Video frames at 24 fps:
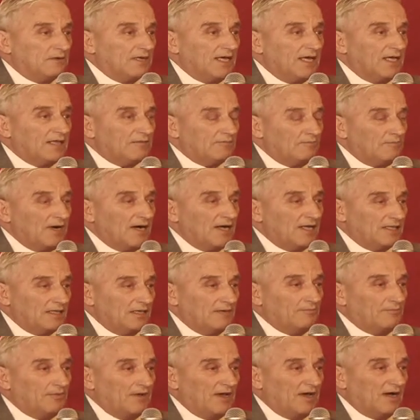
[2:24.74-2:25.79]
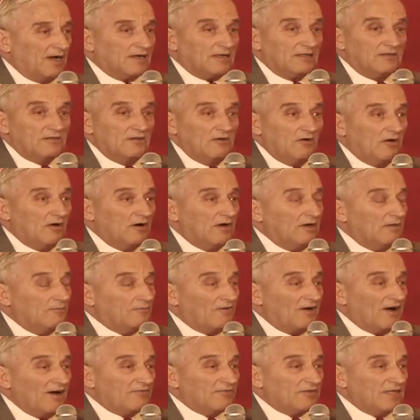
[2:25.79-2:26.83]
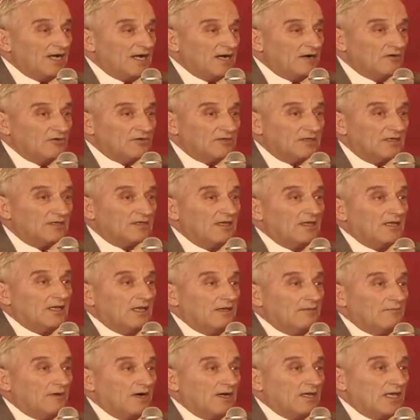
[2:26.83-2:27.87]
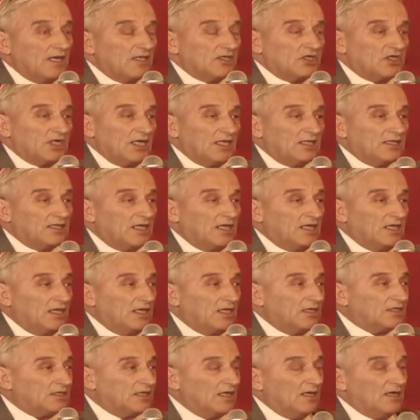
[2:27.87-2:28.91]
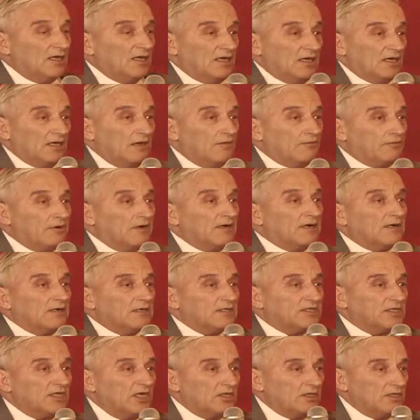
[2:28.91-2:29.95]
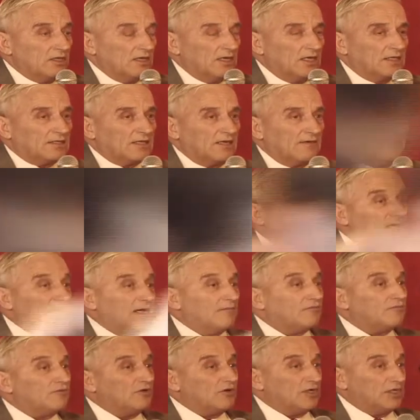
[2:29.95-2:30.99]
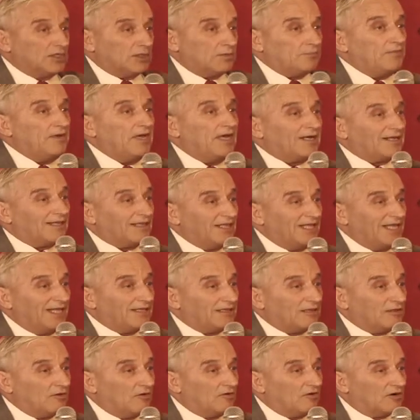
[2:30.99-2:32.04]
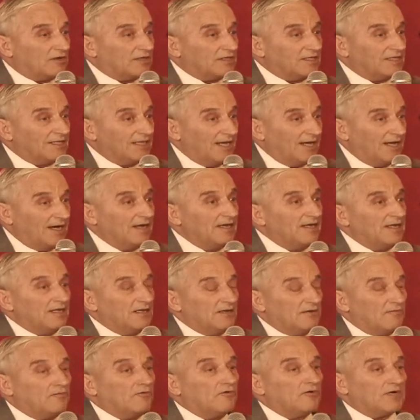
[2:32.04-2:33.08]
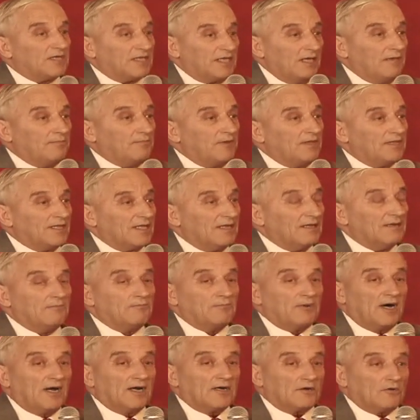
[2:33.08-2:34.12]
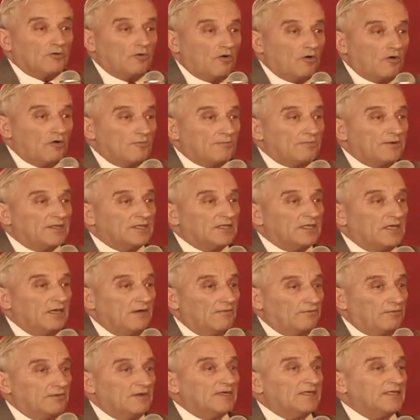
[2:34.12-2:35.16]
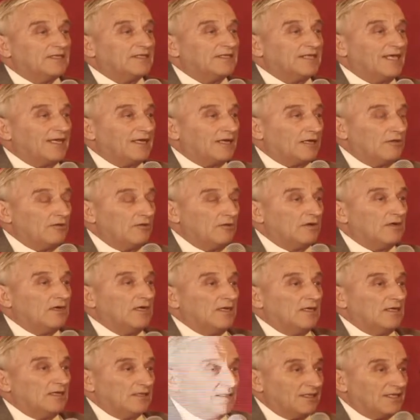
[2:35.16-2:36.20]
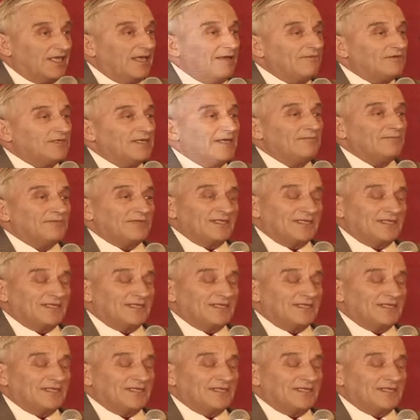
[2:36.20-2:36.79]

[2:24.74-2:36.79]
get money back? No, 5,000. In my agenda is if we have to respect landlord, yeah, for keeping park open. If they give them